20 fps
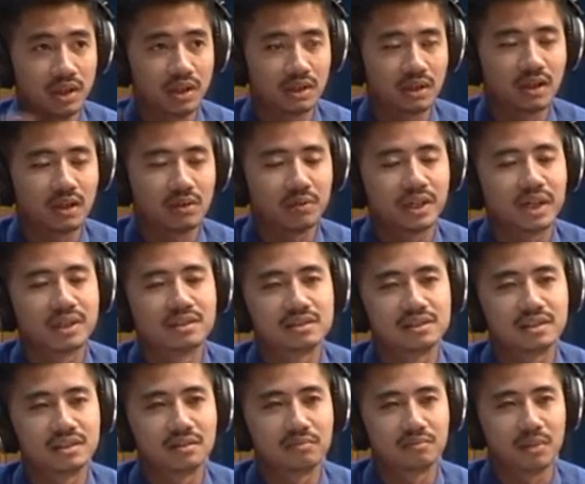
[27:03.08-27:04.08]
can
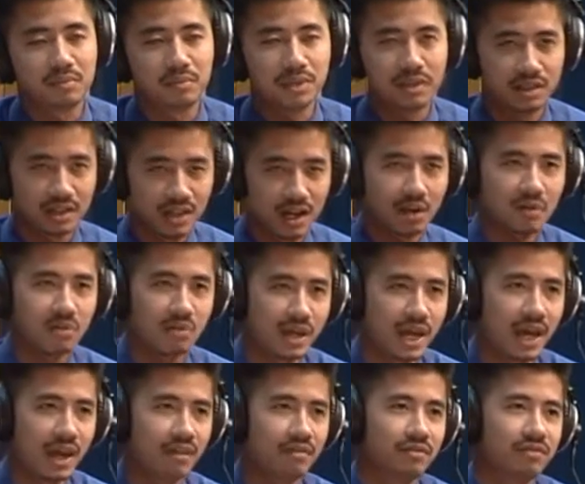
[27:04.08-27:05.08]
see. Maybe now we
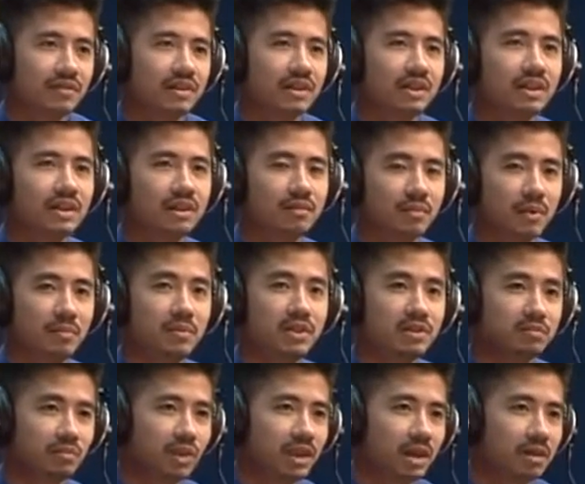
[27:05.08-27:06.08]
have maybe a
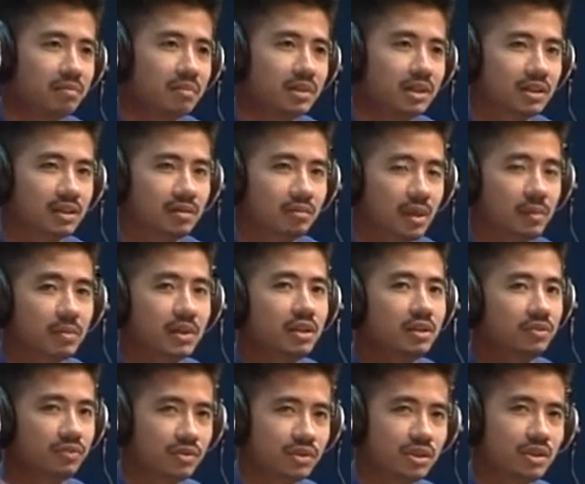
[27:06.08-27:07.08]
small number. Maybe in
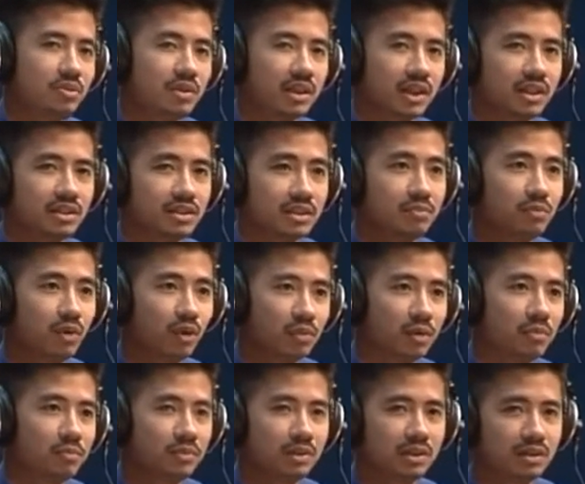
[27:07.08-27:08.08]
the future we can see more
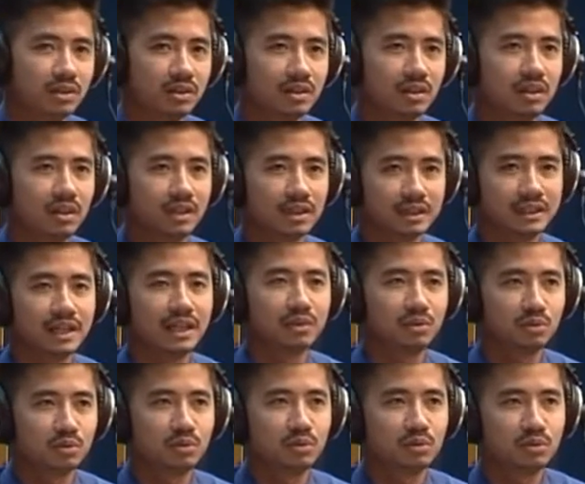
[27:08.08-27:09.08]
people tend
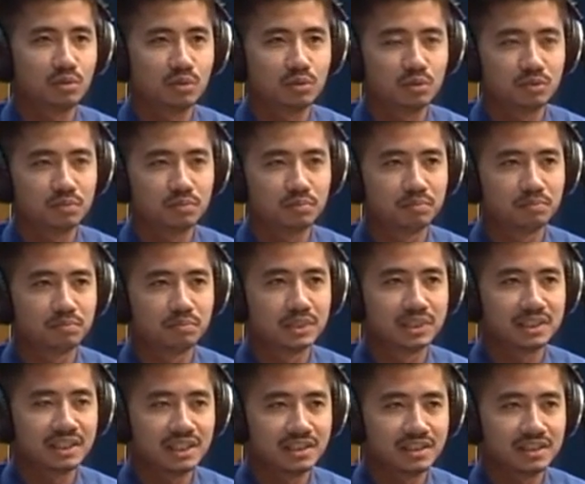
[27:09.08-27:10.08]
to do
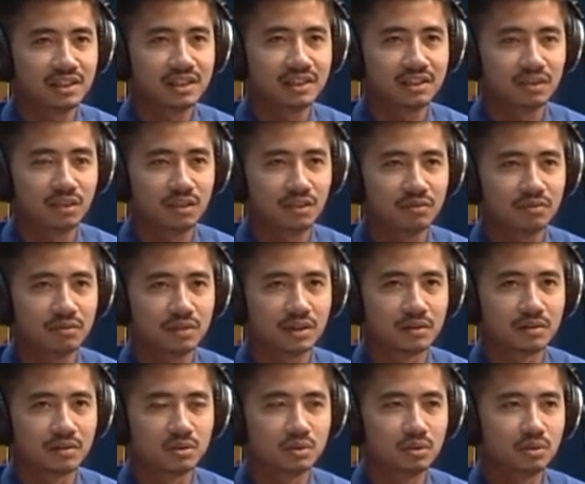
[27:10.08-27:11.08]
purchasing of
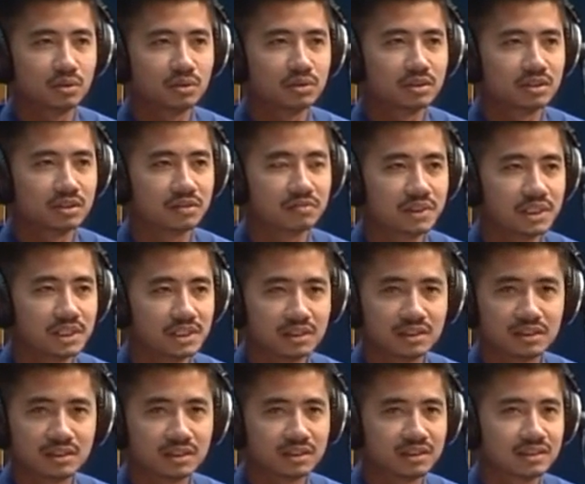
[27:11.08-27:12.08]
goods,
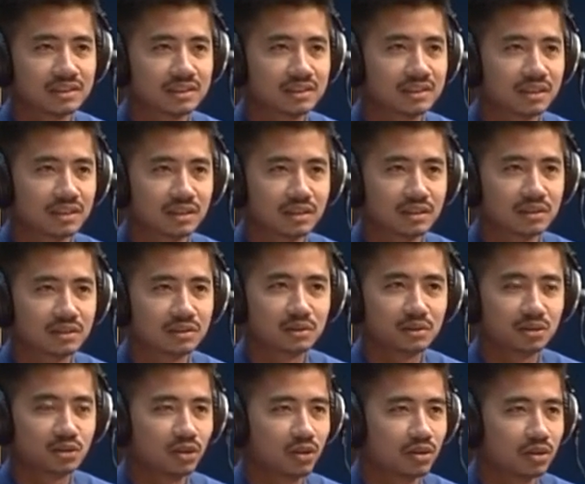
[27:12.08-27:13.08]
services
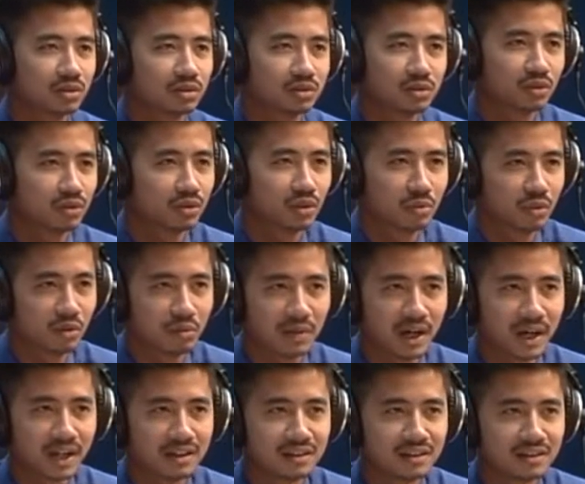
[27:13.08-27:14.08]
through your
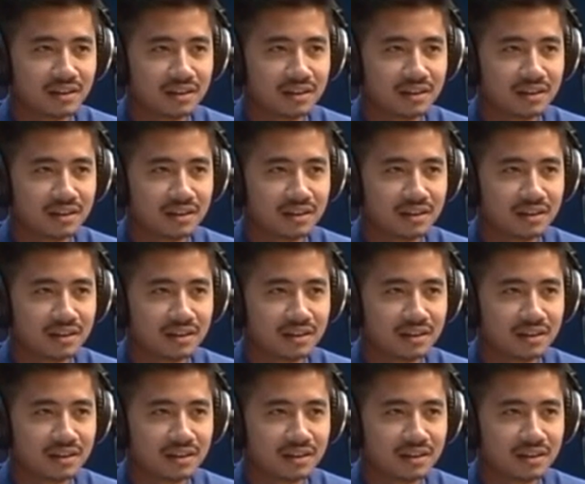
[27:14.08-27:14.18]
mobile,